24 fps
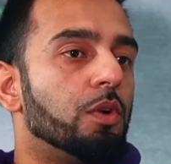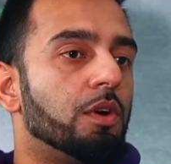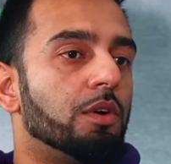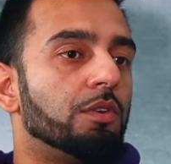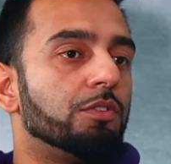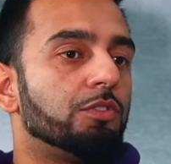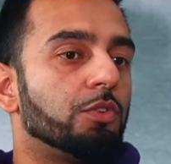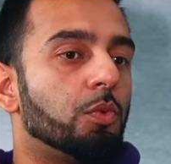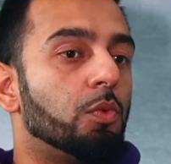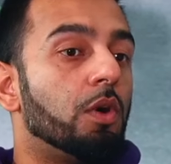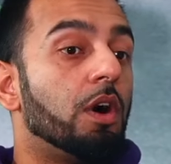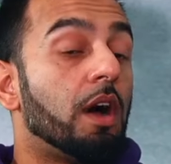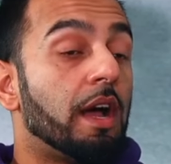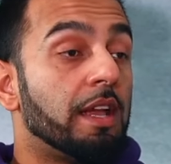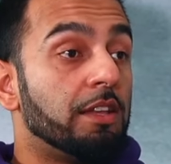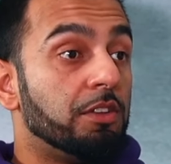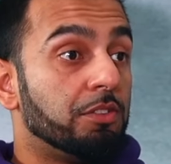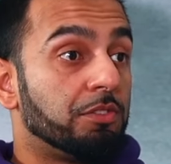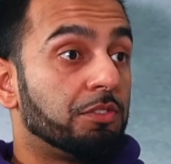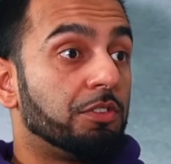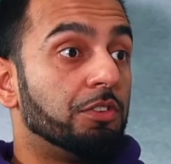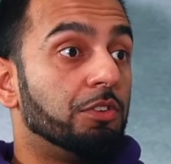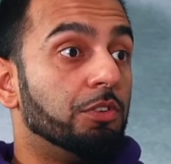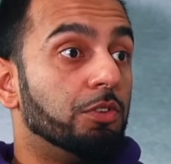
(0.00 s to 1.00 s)
what so what I
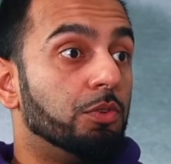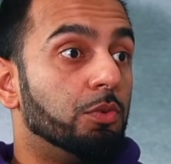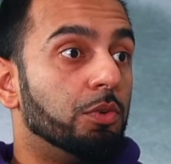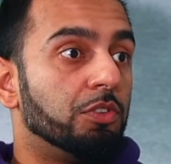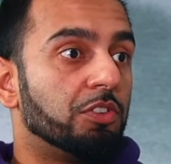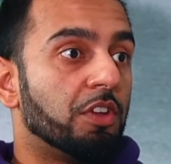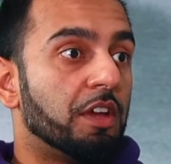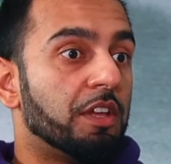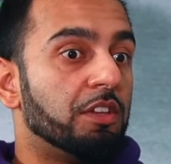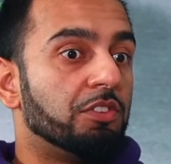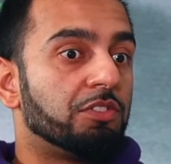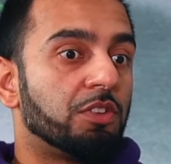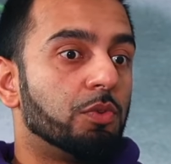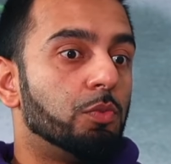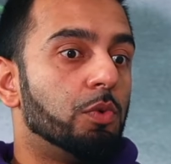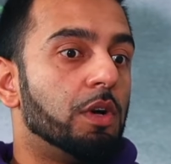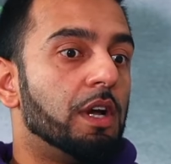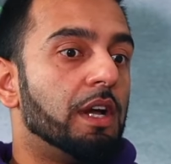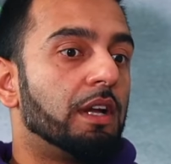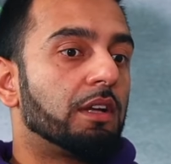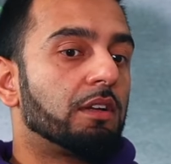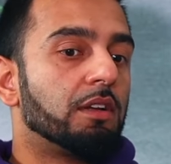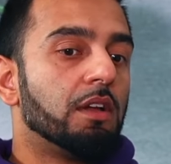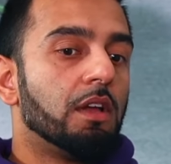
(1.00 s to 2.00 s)
used to do was I used to
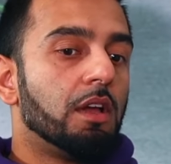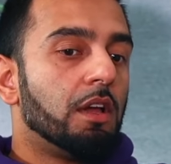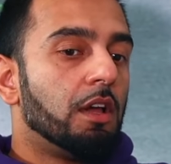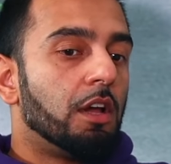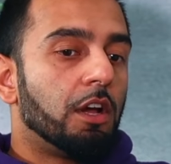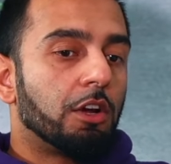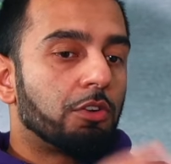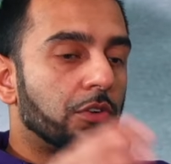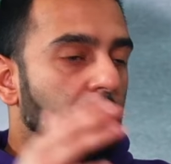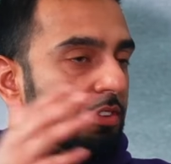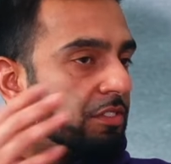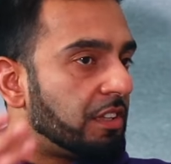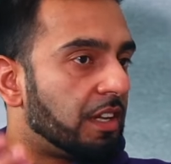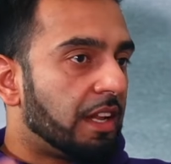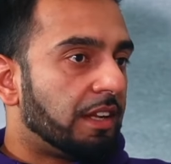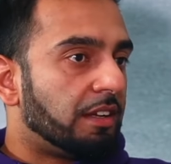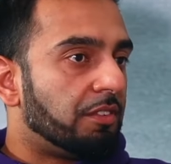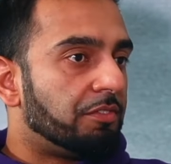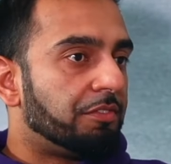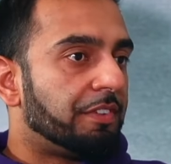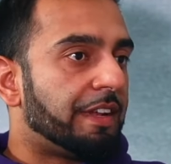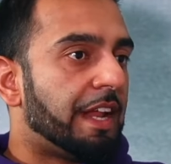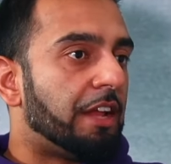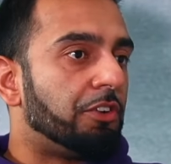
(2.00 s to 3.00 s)
work across the
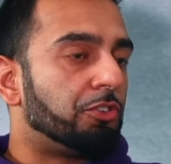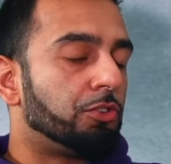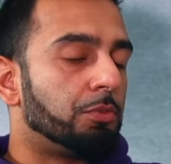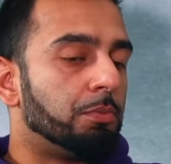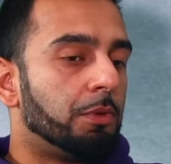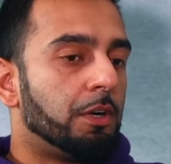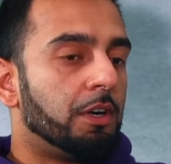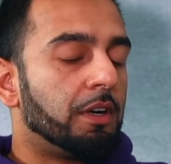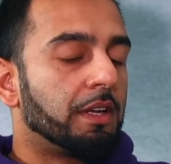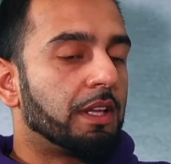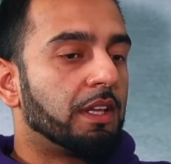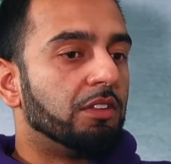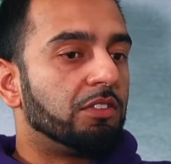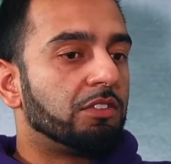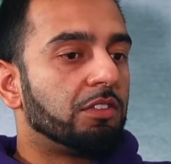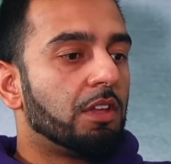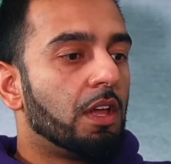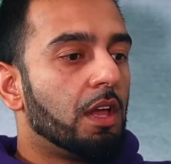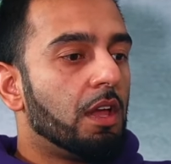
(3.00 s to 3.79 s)
London financial markets.